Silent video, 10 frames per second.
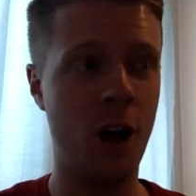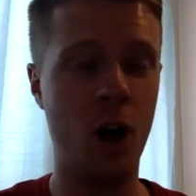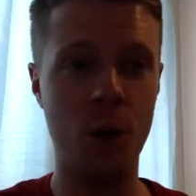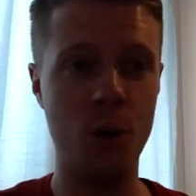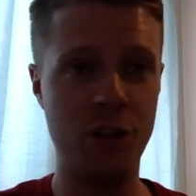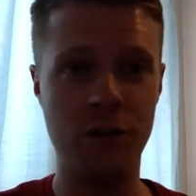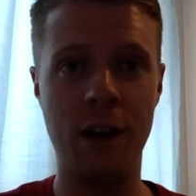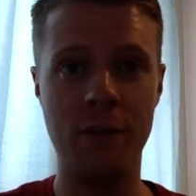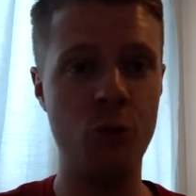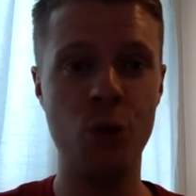almost
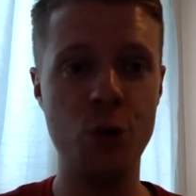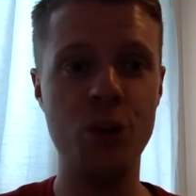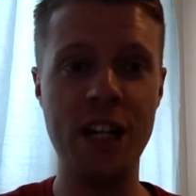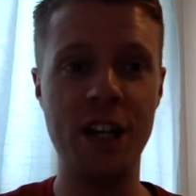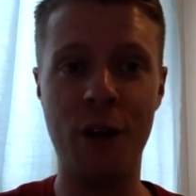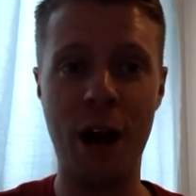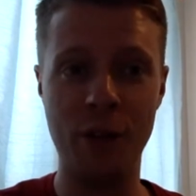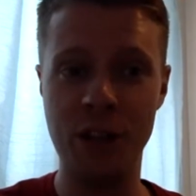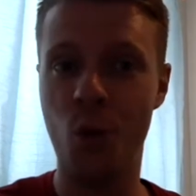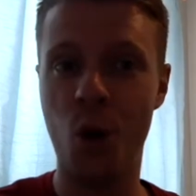a routine
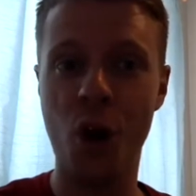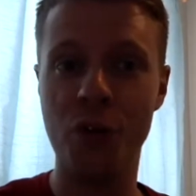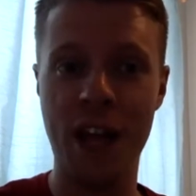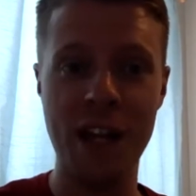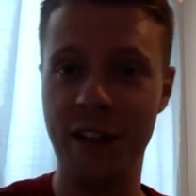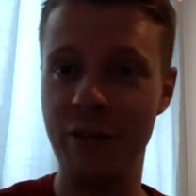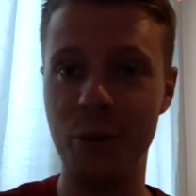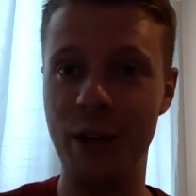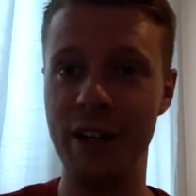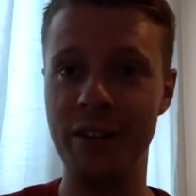around these one-off days,
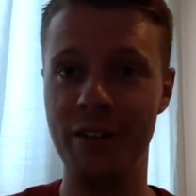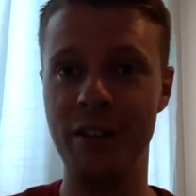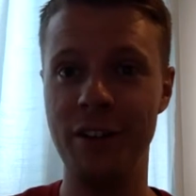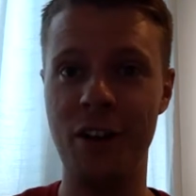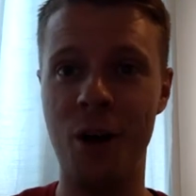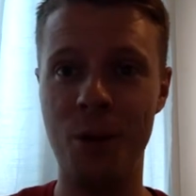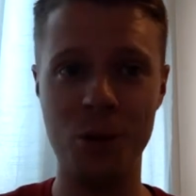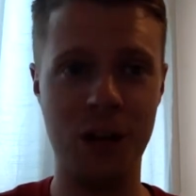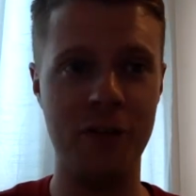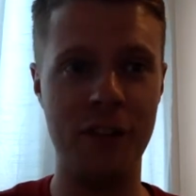haven't we? And
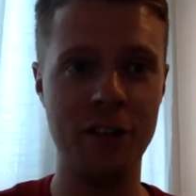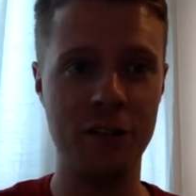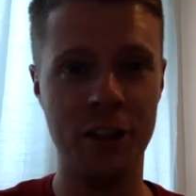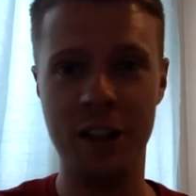almost have this